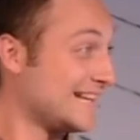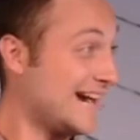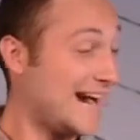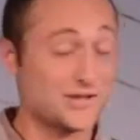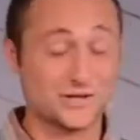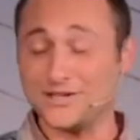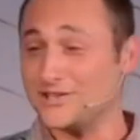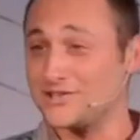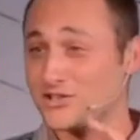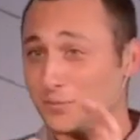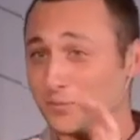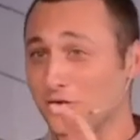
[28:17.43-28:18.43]
Either he's
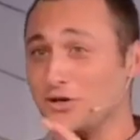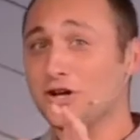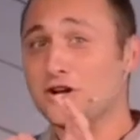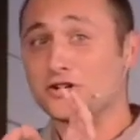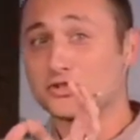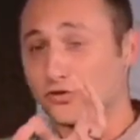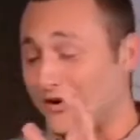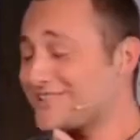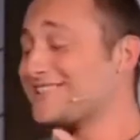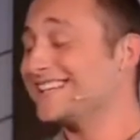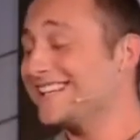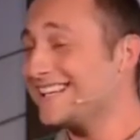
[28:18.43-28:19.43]
super
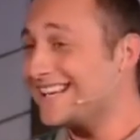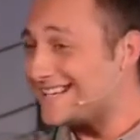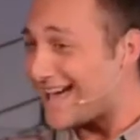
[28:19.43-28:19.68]
trusting in